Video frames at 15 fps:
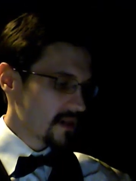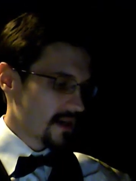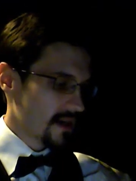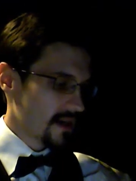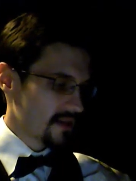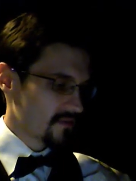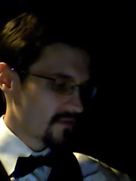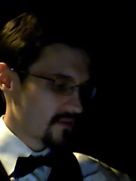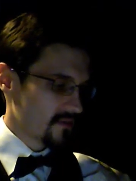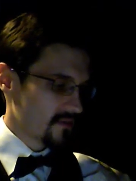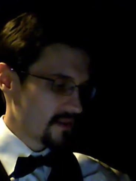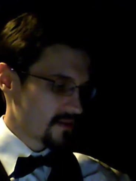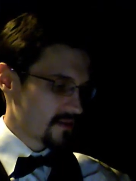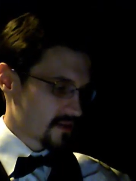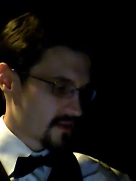As for
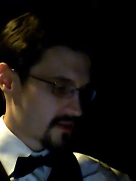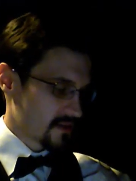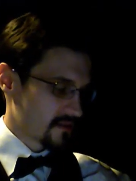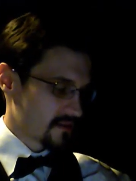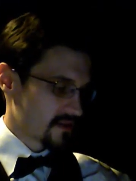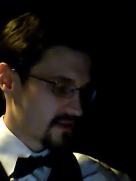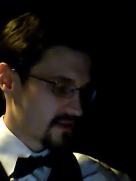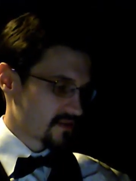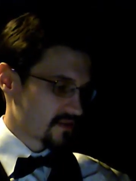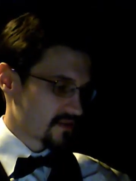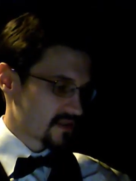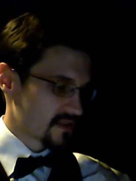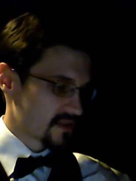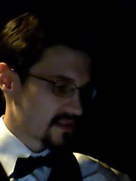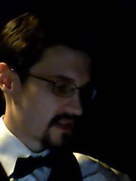Red Hook, it is
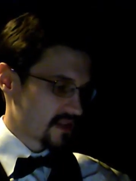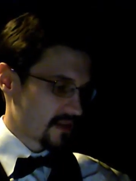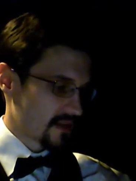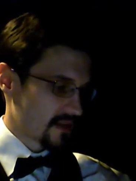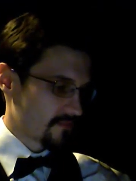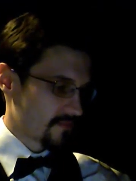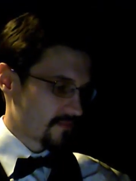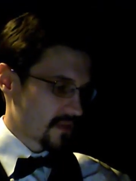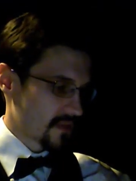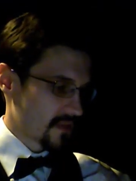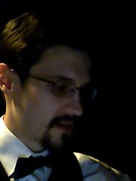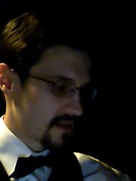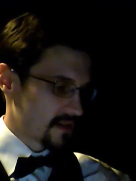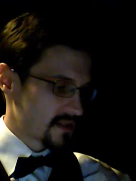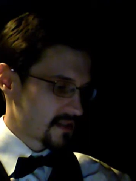always the same.
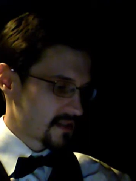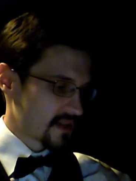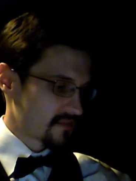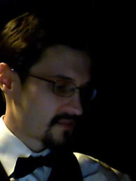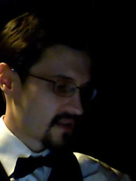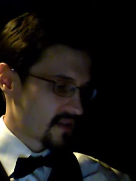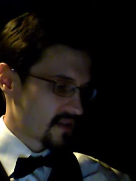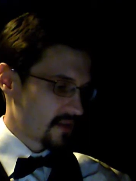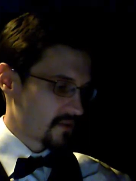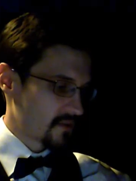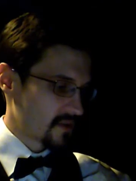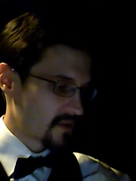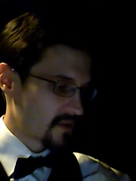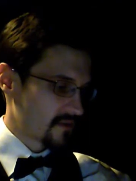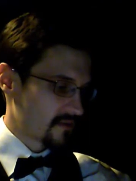Saddam came and
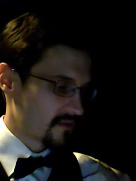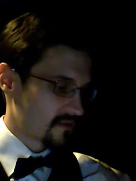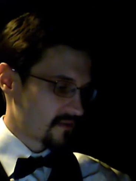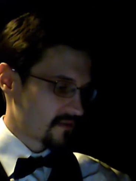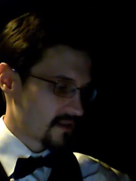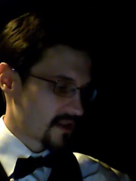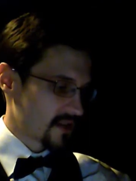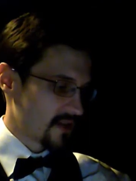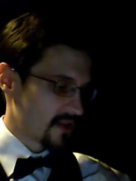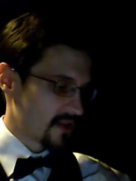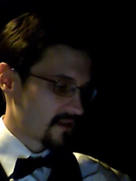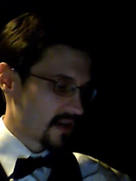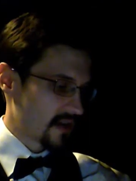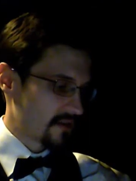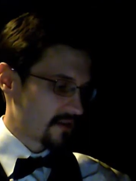went, a
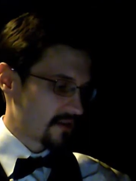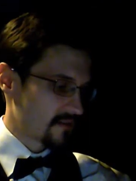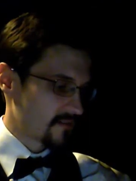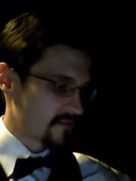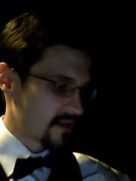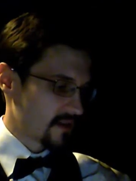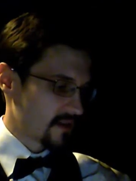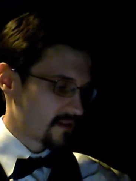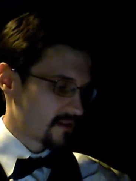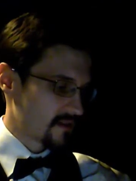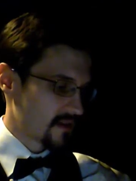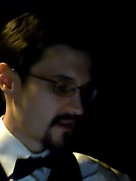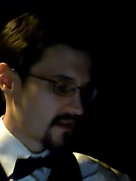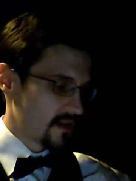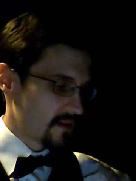terror gathered and faded,
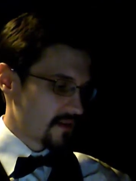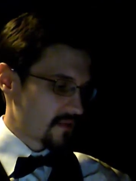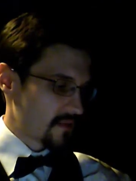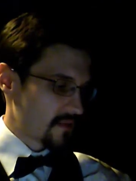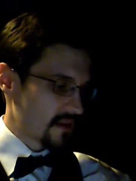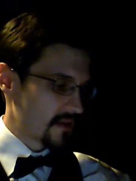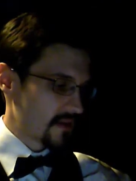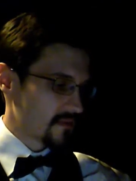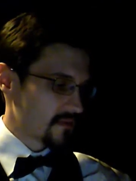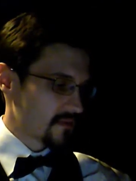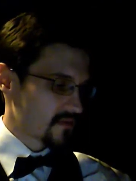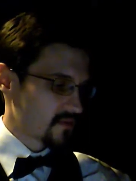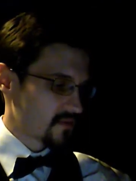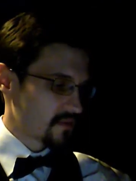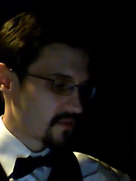but the evil
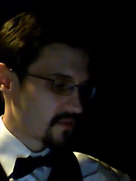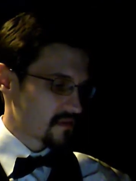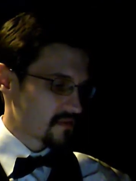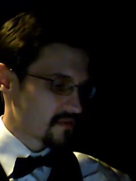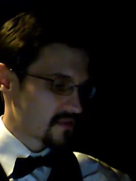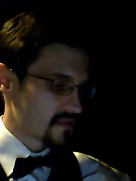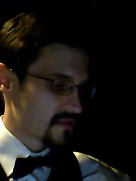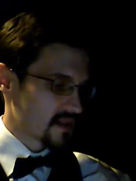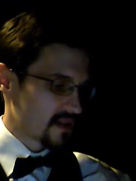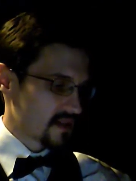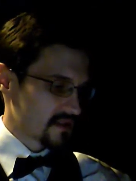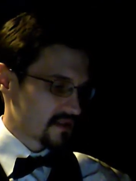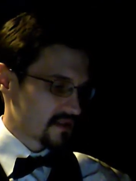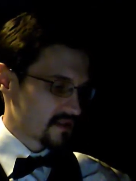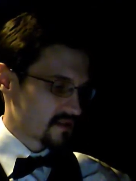spirit of
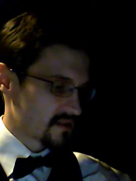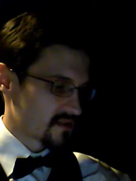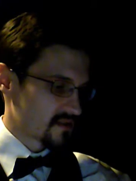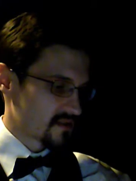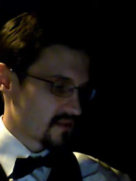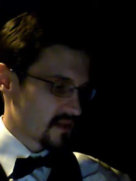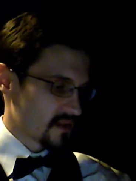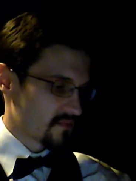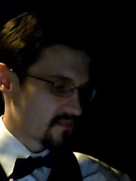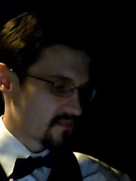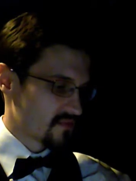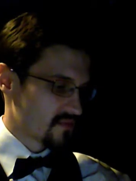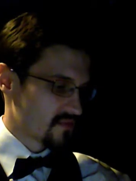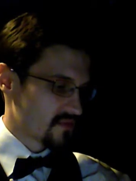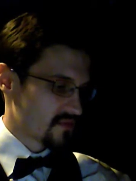darkness and squalor
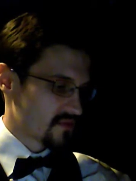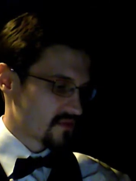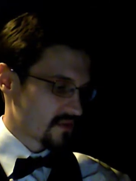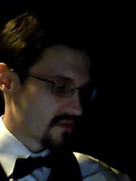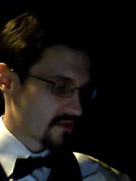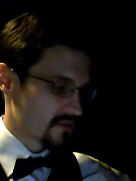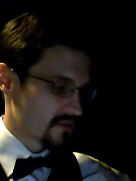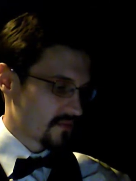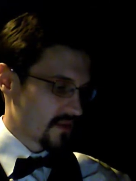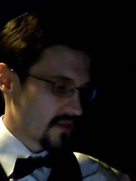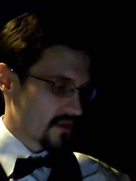broods on